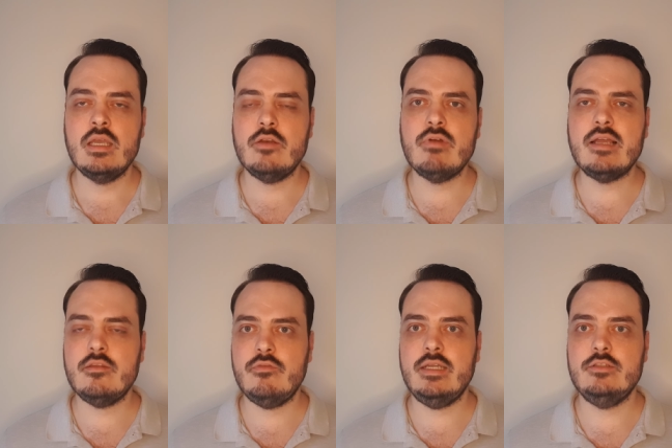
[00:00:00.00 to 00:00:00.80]
And around
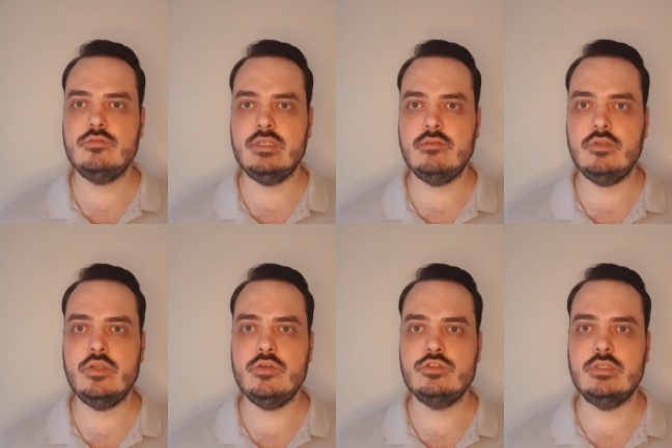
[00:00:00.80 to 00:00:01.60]
the French
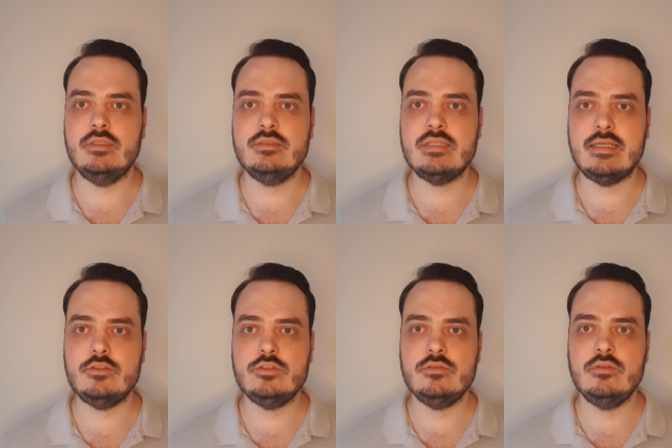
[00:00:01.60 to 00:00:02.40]
Revolution,
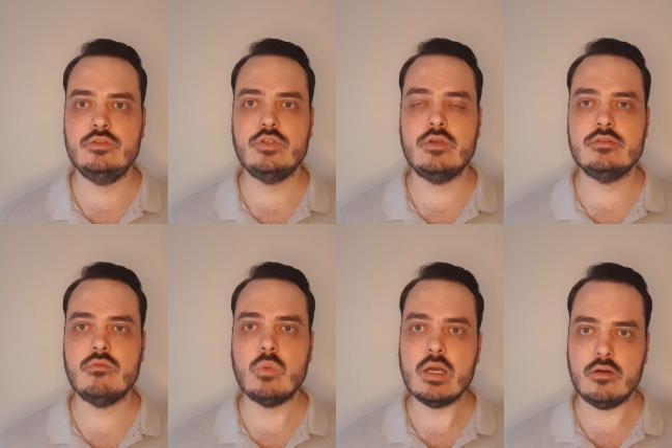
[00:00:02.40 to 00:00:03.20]
such shows
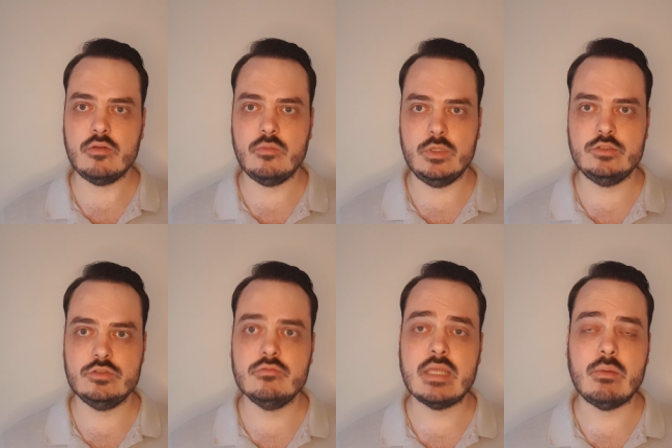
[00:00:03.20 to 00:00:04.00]
of wealth,
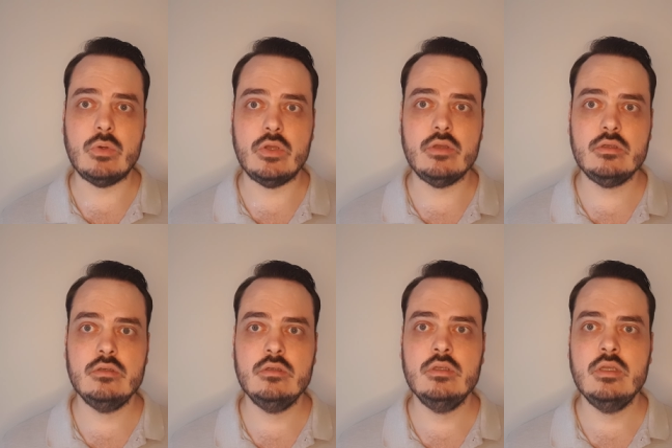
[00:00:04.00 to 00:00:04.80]
which they were,
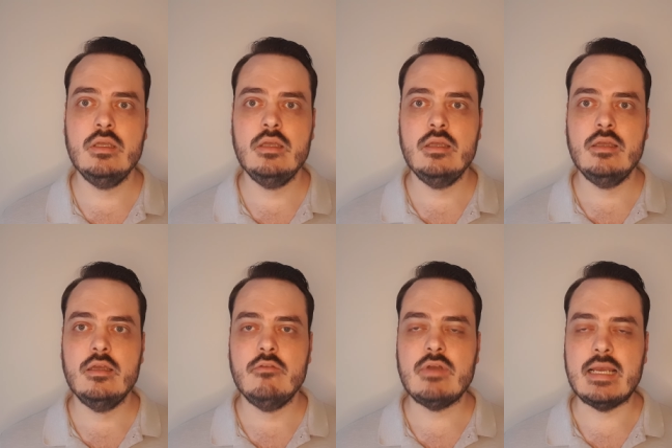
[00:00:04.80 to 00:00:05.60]

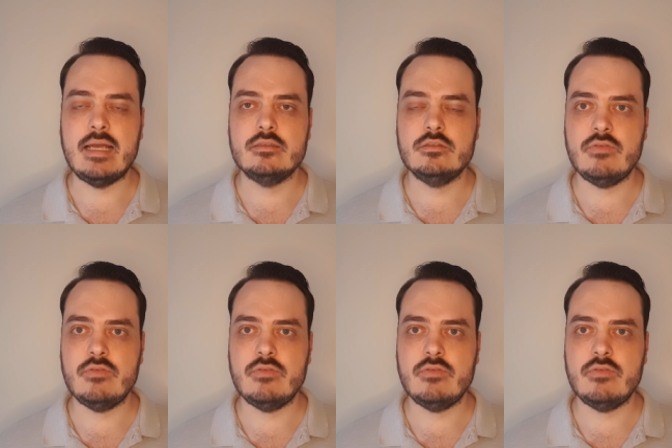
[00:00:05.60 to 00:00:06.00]
fell out of